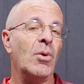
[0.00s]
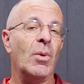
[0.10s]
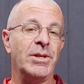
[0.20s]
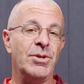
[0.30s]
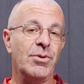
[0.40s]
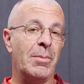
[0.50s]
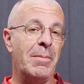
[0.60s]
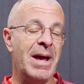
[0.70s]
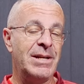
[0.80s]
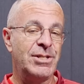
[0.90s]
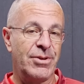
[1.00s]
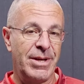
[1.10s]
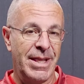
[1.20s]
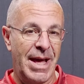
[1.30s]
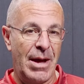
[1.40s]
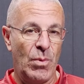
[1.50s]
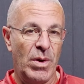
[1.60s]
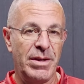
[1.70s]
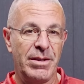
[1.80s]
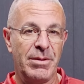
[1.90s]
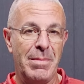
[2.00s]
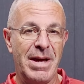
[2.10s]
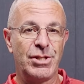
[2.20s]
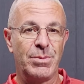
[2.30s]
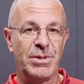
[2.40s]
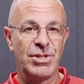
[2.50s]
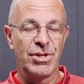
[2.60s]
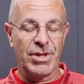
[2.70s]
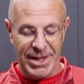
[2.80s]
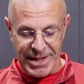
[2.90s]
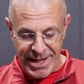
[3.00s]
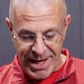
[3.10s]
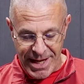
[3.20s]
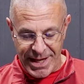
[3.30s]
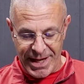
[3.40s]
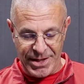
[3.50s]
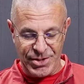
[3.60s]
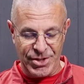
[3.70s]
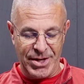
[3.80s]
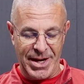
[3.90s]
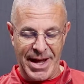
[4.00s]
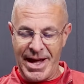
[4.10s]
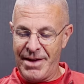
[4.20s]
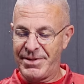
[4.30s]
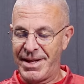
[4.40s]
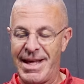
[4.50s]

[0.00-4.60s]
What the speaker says: When you are measuring that, one of the measurements you're going to need is you're going to have to